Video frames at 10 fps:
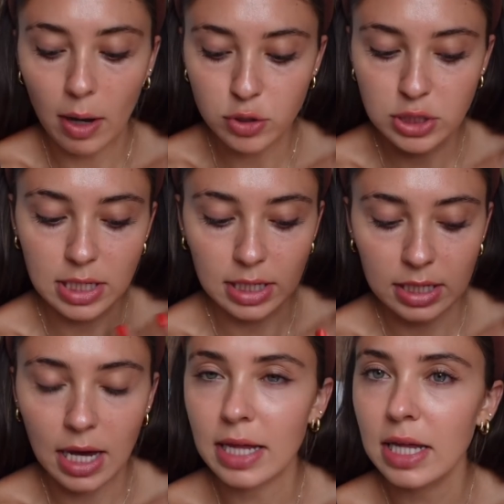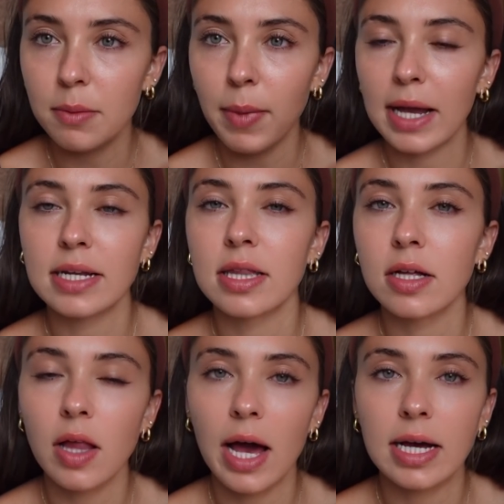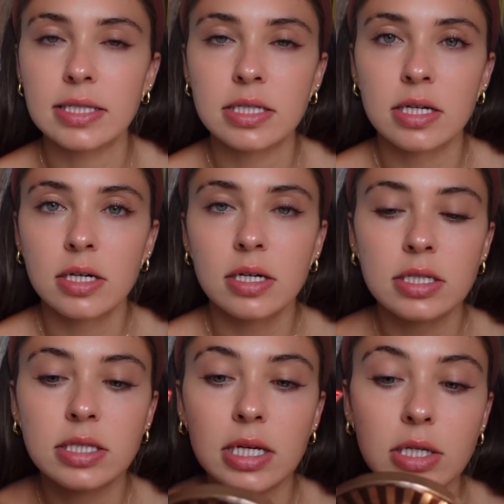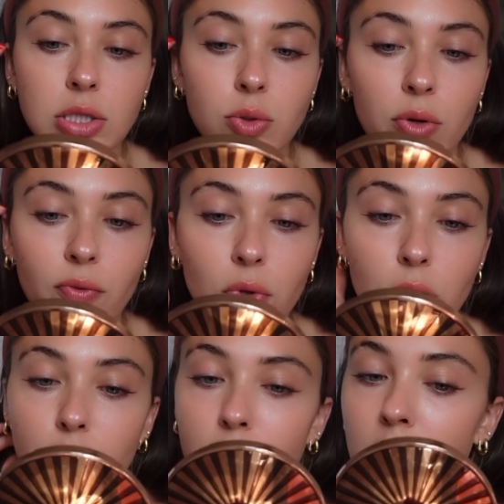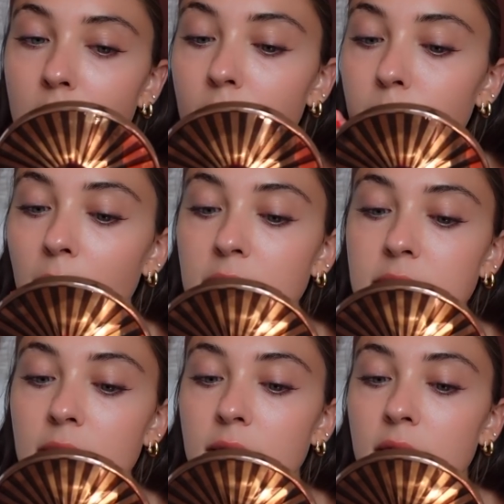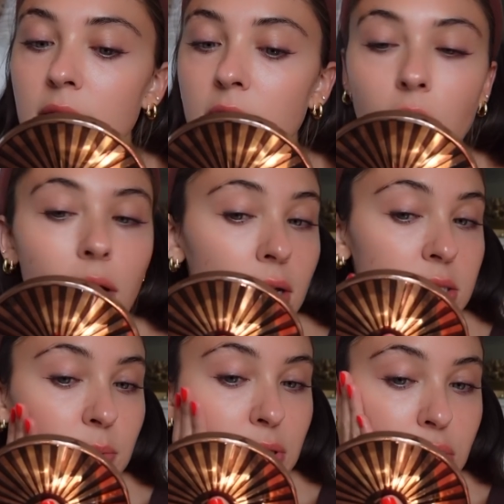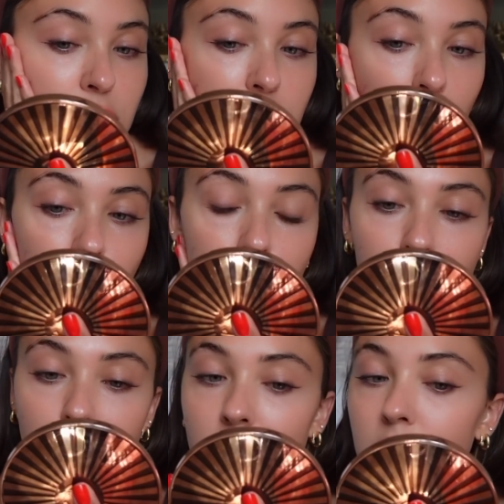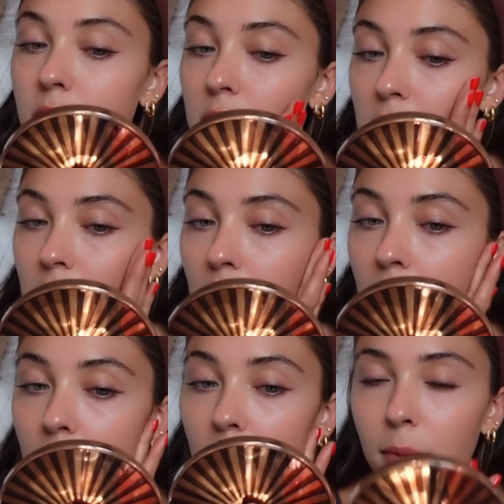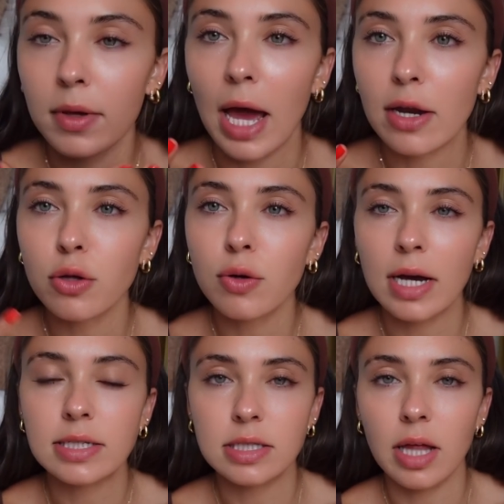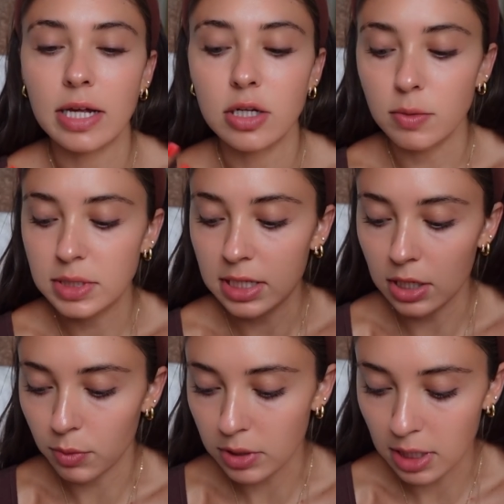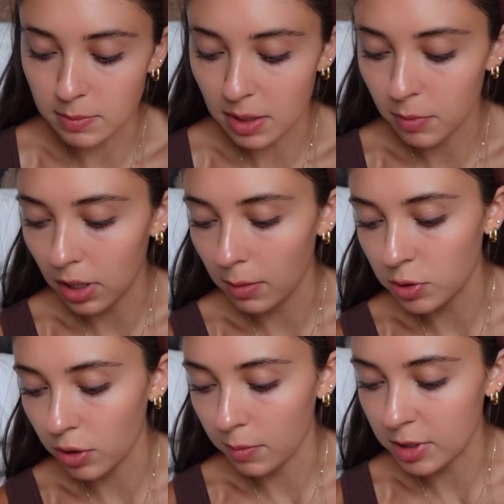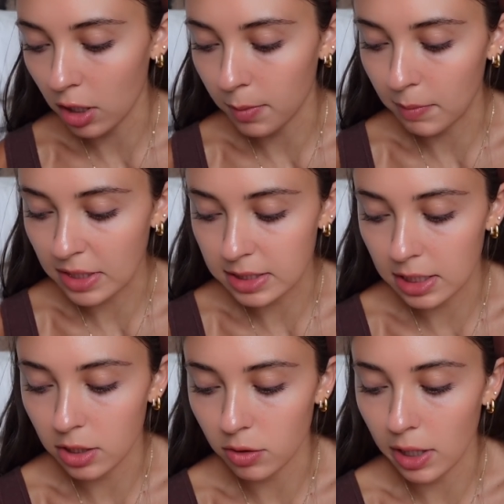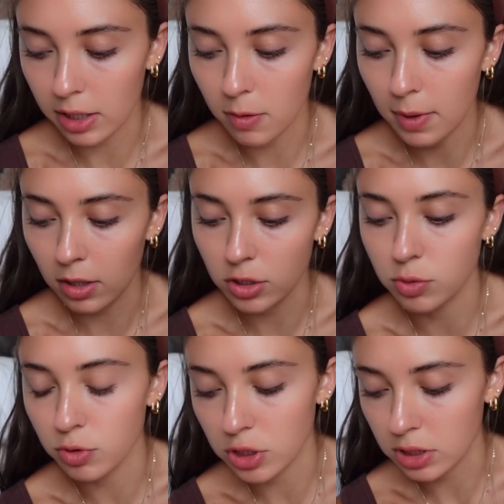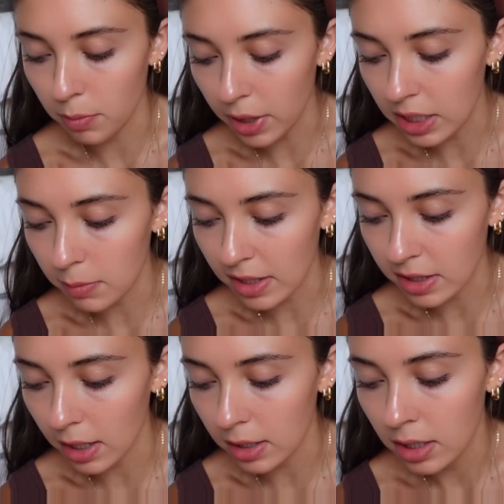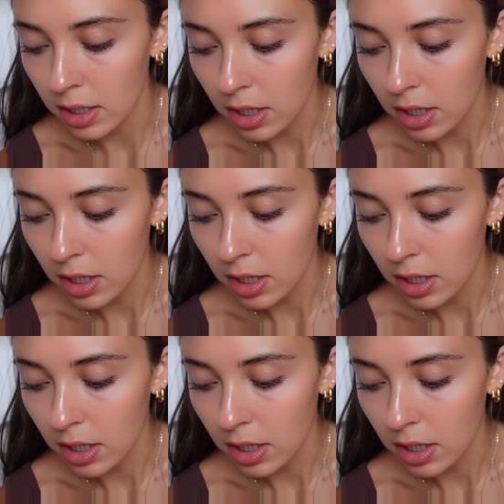I was just like kind of getting back into the glass skin sort of look. My skin, thank God, has been so good um, I know you guys like don't see it in real time. Sometimes you'll hear me talk about my skin and you're like, oh my gosh, you were just complaining about that.